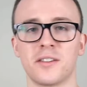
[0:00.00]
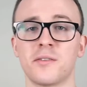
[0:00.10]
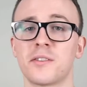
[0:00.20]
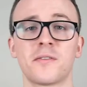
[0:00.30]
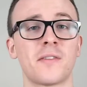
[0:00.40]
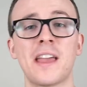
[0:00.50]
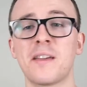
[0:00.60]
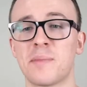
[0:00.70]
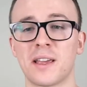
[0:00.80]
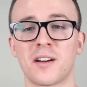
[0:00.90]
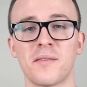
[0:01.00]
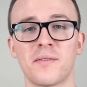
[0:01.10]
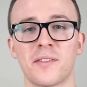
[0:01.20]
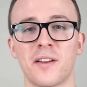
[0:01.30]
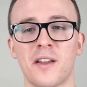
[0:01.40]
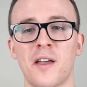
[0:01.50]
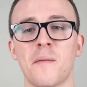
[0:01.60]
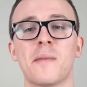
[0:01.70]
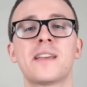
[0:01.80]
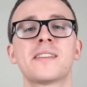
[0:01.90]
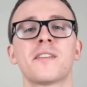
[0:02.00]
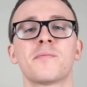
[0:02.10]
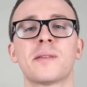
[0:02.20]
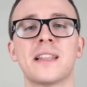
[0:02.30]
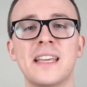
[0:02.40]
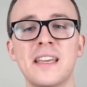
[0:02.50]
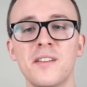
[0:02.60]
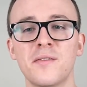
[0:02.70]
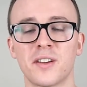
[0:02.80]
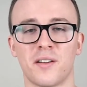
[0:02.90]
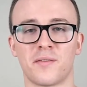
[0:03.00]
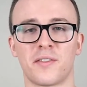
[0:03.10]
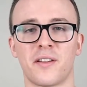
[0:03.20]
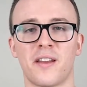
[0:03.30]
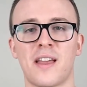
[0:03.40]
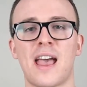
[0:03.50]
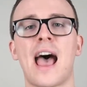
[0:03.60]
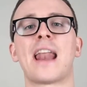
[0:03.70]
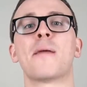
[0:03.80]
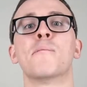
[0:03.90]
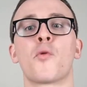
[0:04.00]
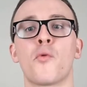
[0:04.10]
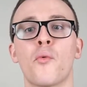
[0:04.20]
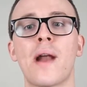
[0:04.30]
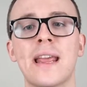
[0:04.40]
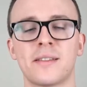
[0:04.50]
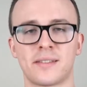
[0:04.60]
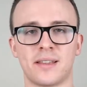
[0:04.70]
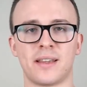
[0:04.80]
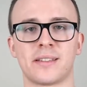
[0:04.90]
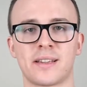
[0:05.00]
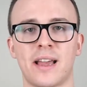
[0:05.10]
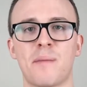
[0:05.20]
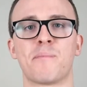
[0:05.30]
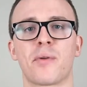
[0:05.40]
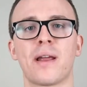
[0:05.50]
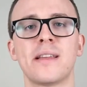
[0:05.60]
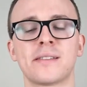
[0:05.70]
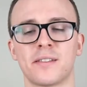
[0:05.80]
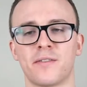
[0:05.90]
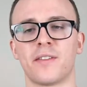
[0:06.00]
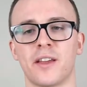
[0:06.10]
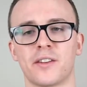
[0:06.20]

you do, just fake being confident. Make yourself believe you're confident and embrace things that embrace the fear.